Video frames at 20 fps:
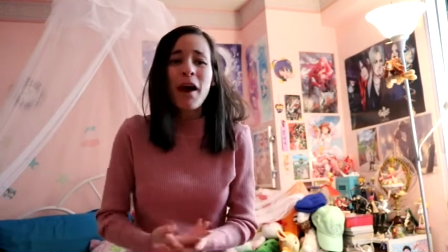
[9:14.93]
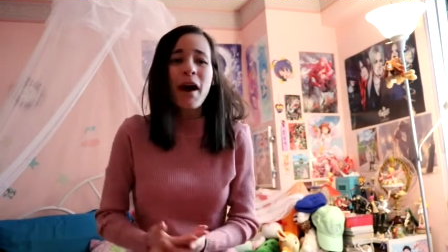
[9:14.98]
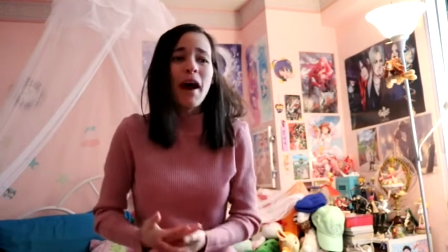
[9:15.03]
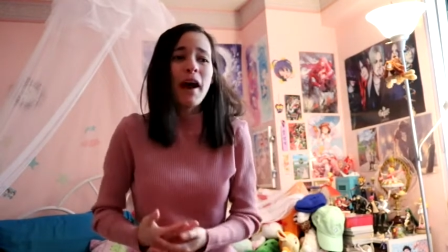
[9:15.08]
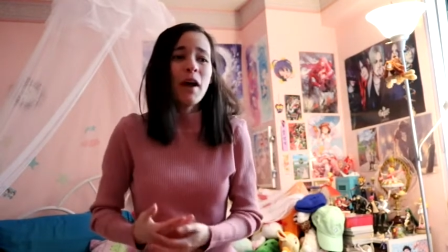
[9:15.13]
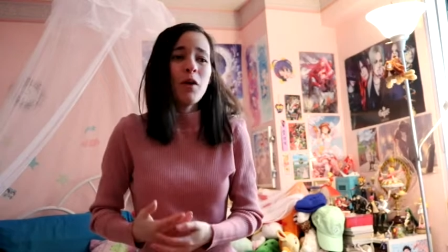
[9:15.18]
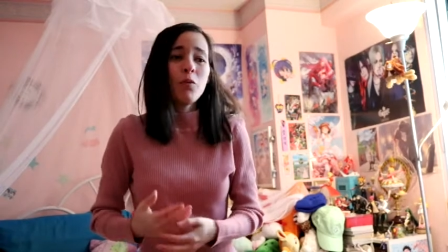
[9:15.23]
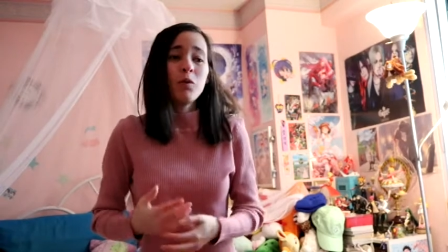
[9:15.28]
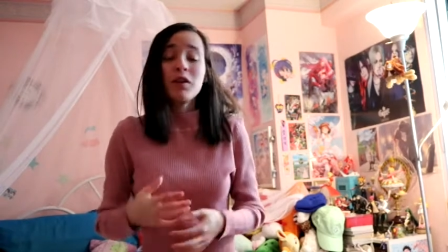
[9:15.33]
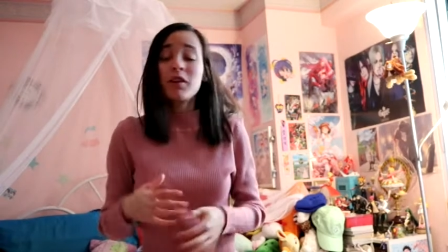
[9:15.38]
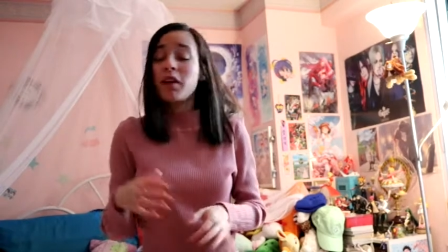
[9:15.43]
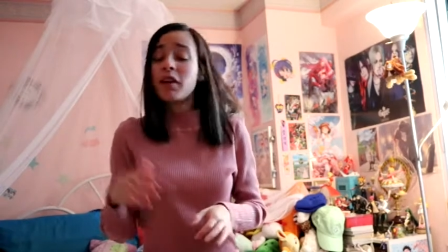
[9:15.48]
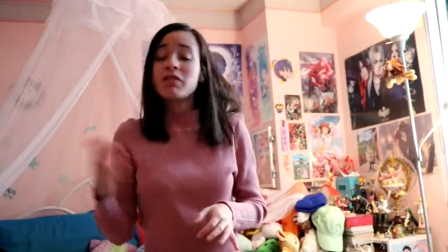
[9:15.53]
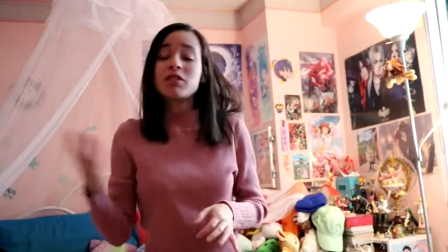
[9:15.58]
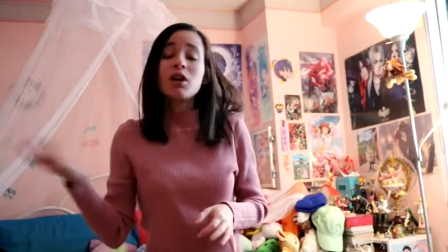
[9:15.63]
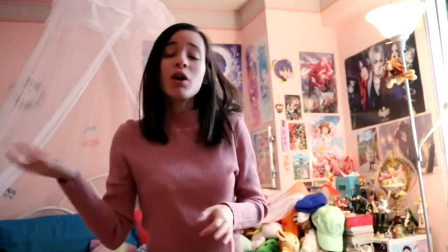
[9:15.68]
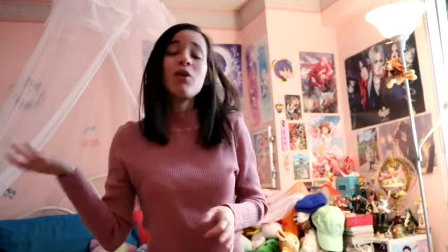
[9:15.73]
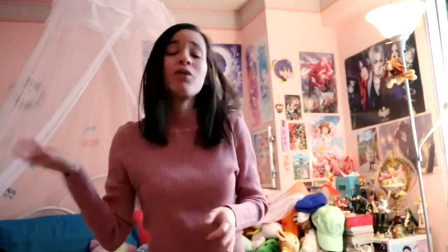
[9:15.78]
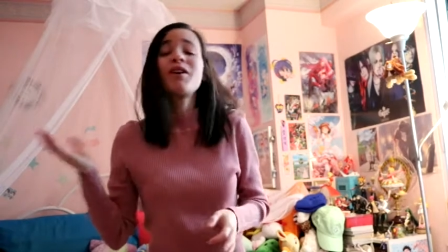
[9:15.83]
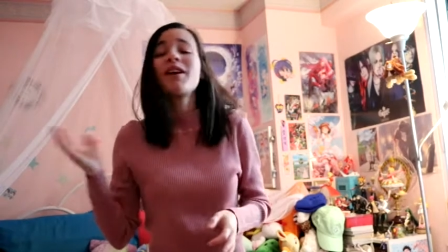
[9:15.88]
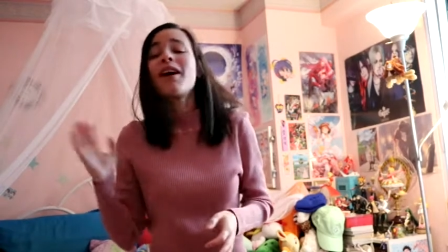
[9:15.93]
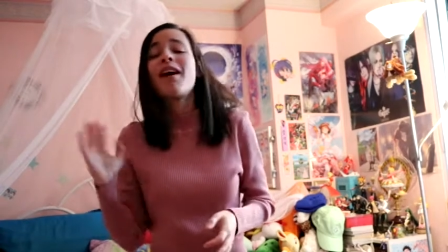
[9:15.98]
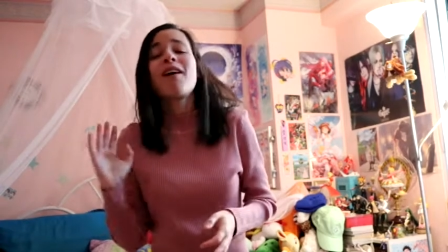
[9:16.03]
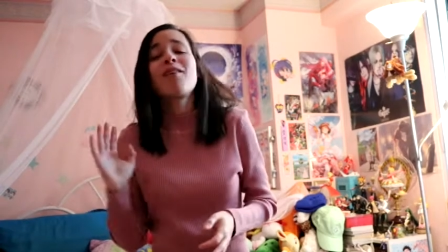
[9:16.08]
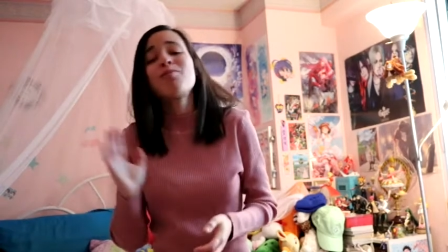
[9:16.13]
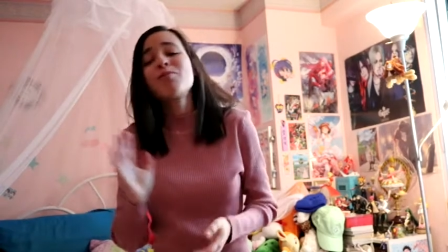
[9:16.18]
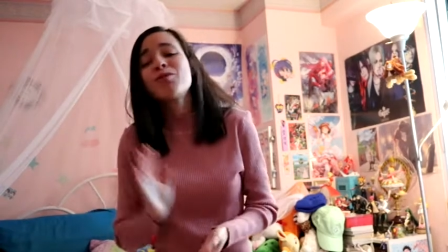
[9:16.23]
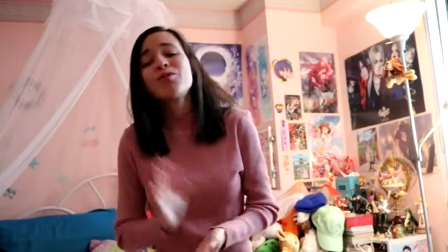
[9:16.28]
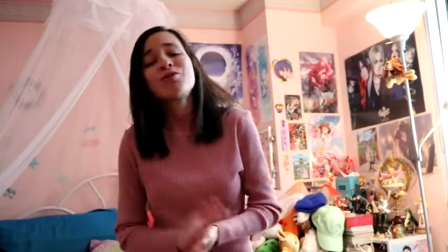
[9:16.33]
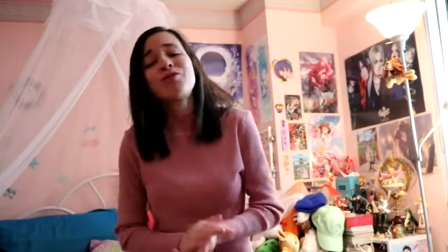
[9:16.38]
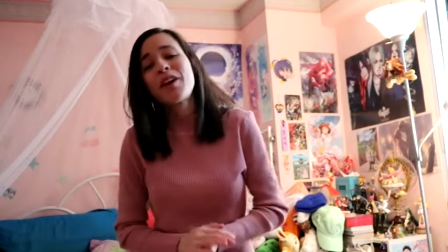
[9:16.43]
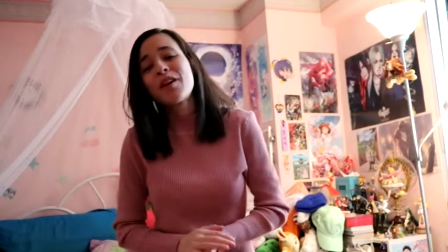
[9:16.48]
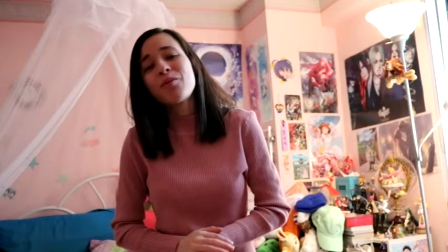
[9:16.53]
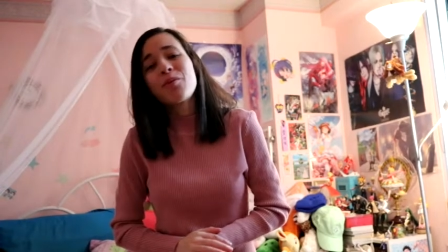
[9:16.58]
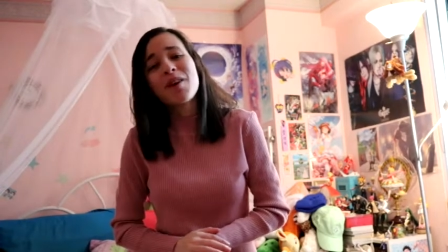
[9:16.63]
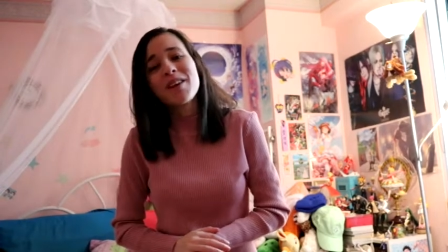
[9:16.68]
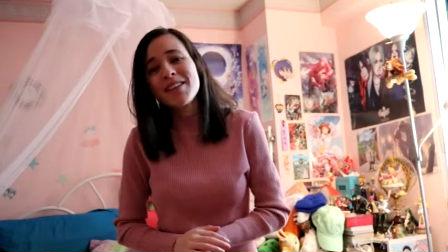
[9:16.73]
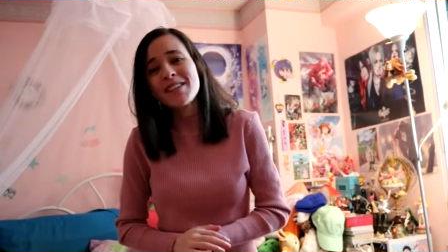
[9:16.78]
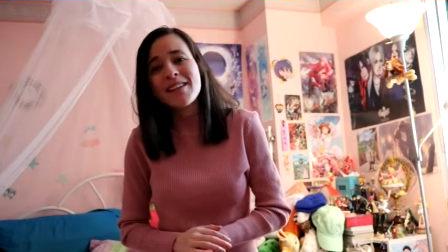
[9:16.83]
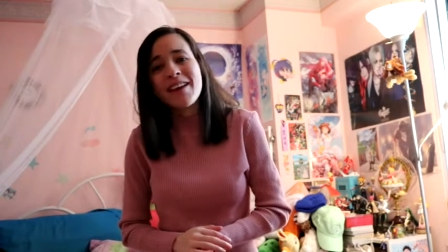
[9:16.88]
I would love to own it on Blu-ray
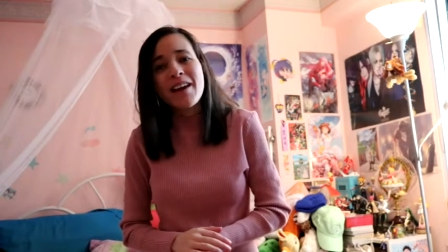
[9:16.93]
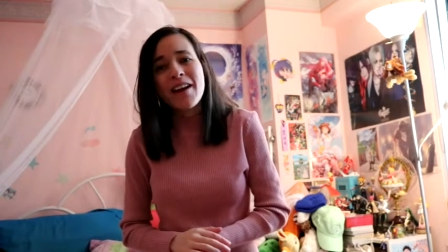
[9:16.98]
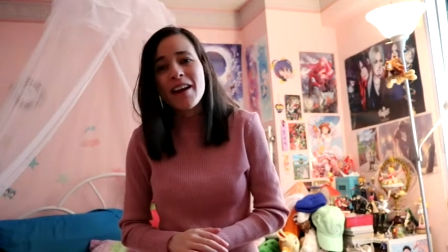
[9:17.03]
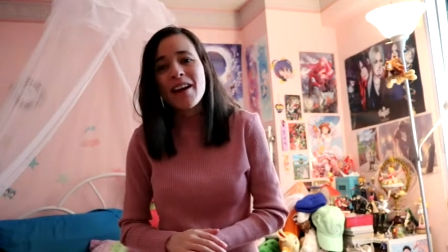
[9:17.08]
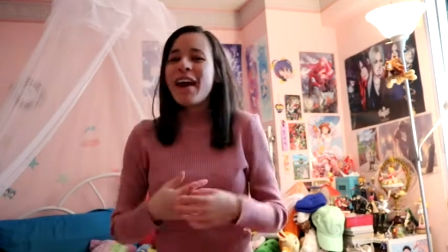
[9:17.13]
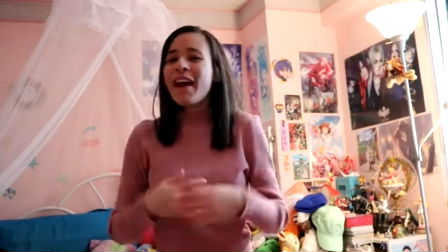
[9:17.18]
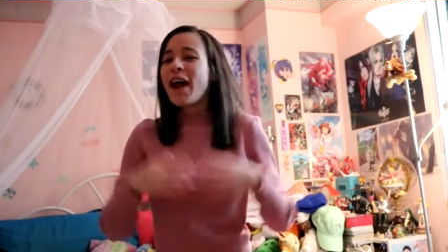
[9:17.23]
one day,